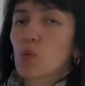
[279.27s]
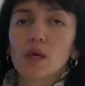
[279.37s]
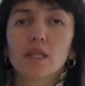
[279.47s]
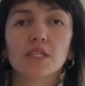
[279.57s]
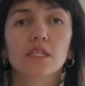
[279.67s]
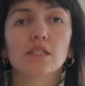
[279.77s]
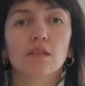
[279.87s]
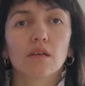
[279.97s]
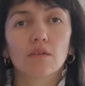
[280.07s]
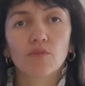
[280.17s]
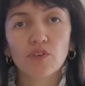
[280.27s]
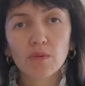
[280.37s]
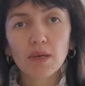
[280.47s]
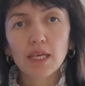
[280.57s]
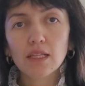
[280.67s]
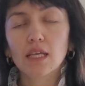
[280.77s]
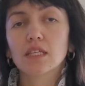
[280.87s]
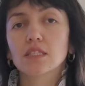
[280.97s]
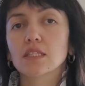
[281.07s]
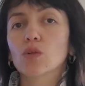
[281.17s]
when it is female
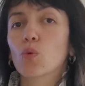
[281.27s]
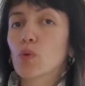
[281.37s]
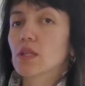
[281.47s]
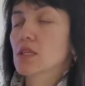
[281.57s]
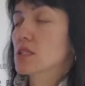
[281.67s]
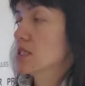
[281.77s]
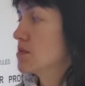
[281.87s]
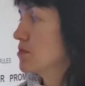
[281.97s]
and 0 when it is